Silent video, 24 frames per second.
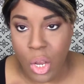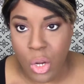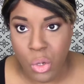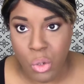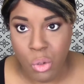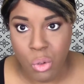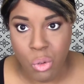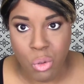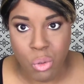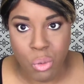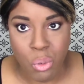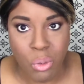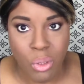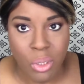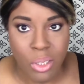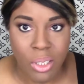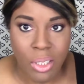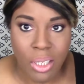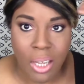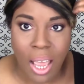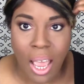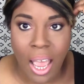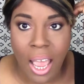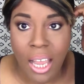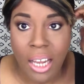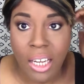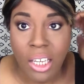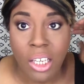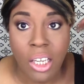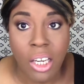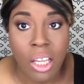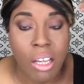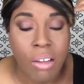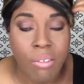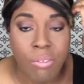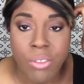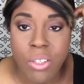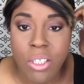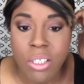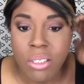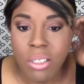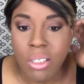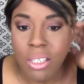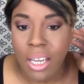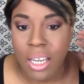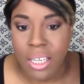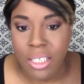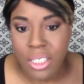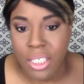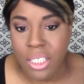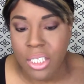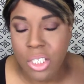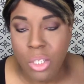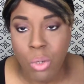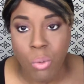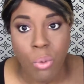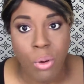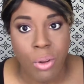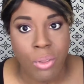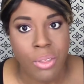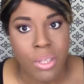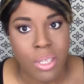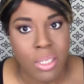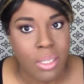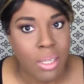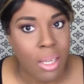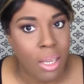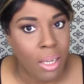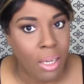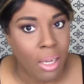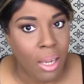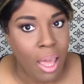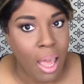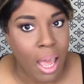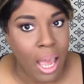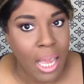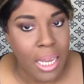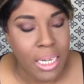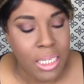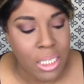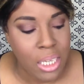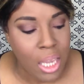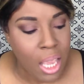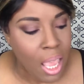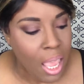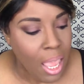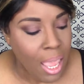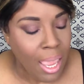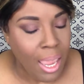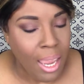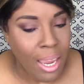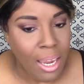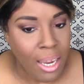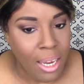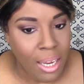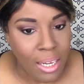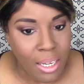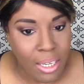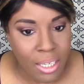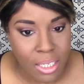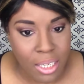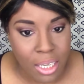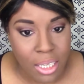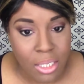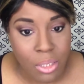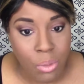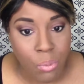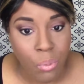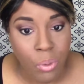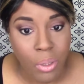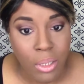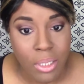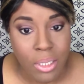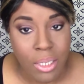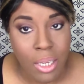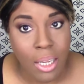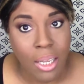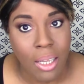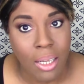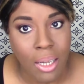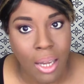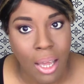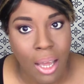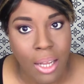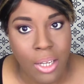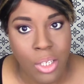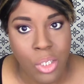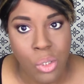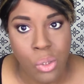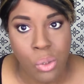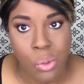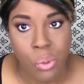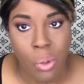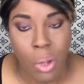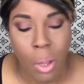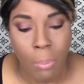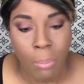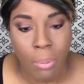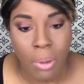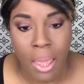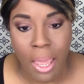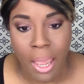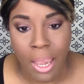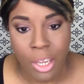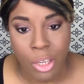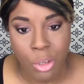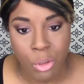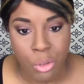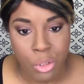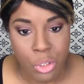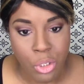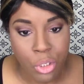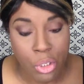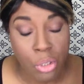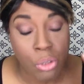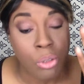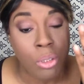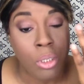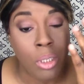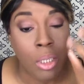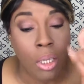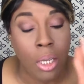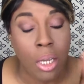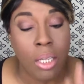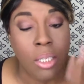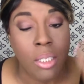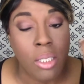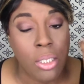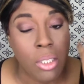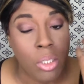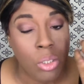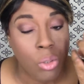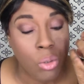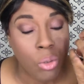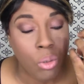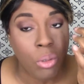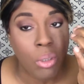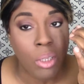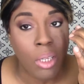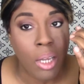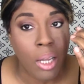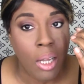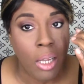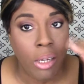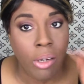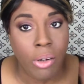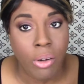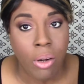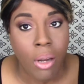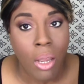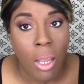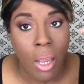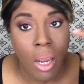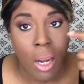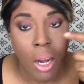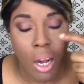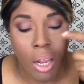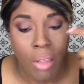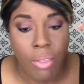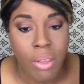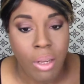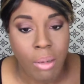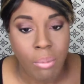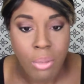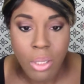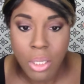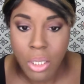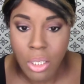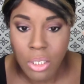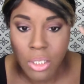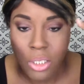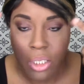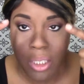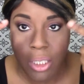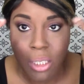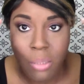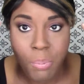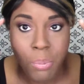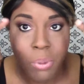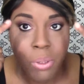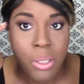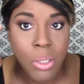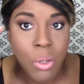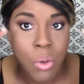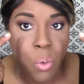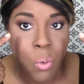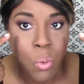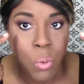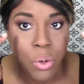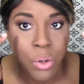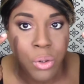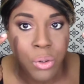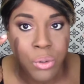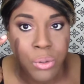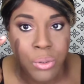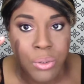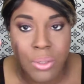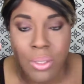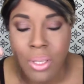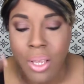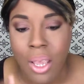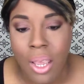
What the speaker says: neutral look. I love this look. I tend to wear this a lot, and it doesn't really take a lot to apply. You're just using a central color, and then I'm going to deepen the corners,